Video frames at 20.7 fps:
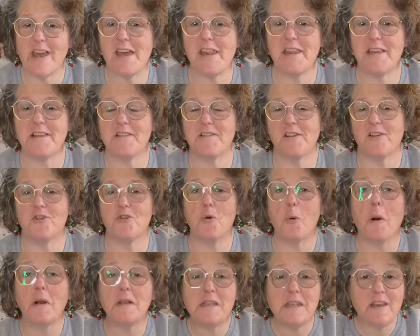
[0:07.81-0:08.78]
It is the
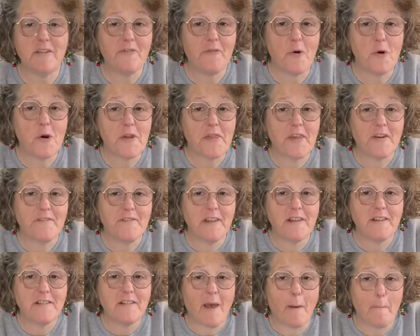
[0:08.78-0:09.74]
24th of
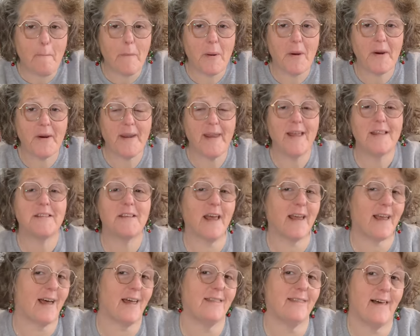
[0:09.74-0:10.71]
December. It's
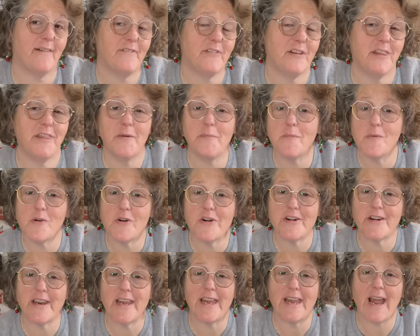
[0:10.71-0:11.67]
like 11 in the
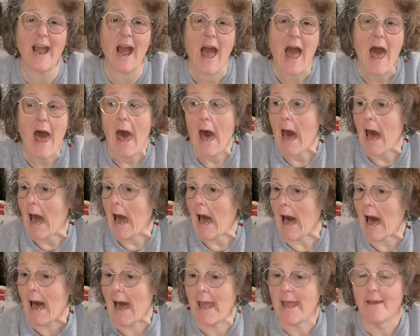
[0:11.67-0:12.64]
morning.
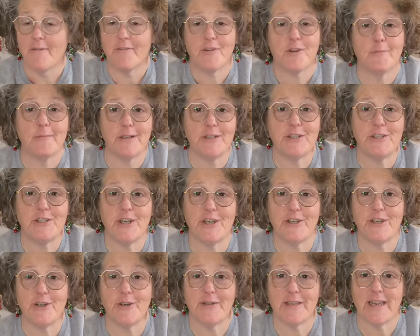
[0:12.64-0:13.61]
I have so much to
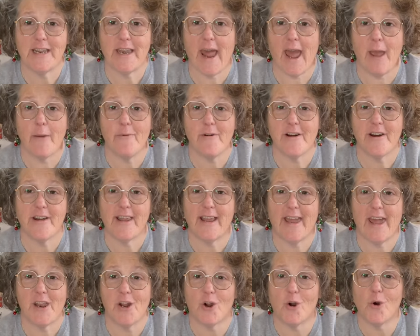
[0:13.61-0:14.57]
do today. We're gonna
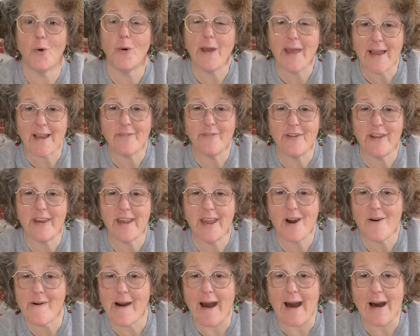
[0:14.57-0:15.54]
get a quick
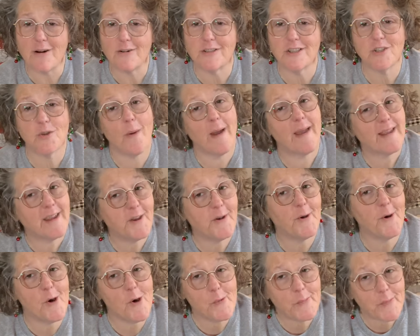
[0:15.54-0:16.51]
video out so I can
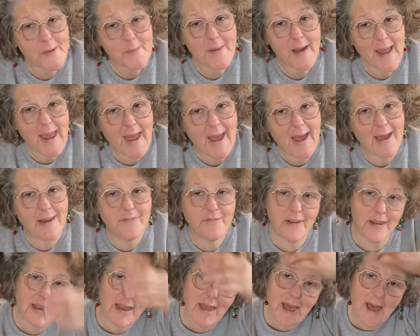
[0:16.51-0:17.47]
open my
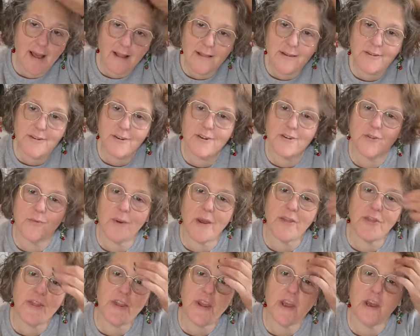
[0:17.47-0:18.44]
advent calendars
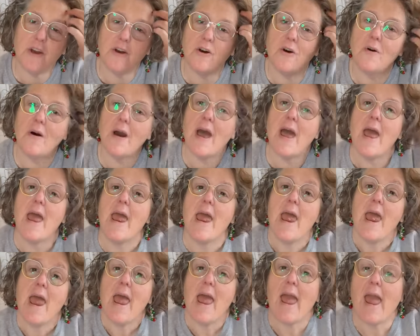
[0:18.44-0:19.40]
with you.
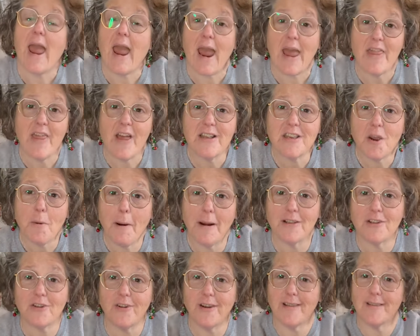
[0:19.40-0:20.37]
And then
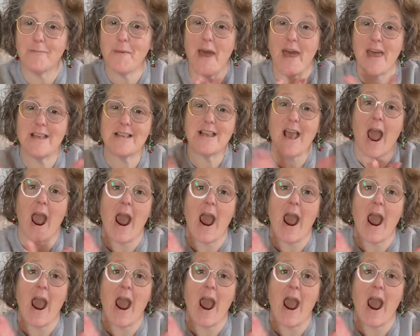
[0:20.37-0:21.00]
tomorrow's Christmas.